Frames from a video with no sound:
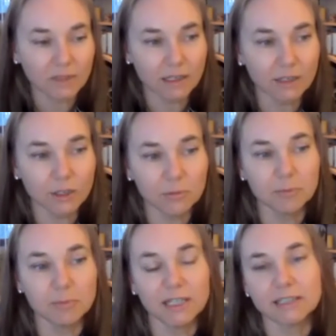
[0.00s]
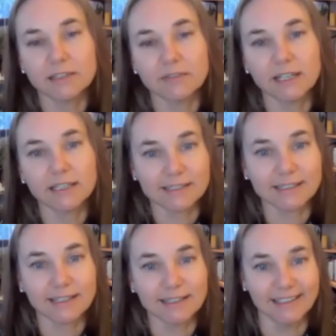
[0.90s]
a human being living in
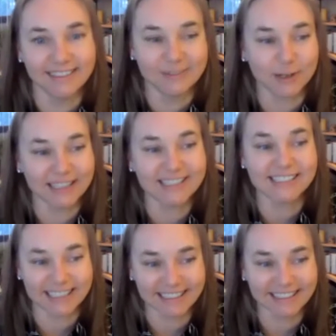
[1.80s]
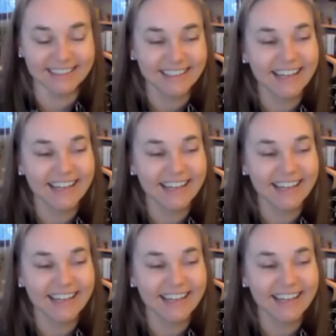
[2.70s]
sin with sin.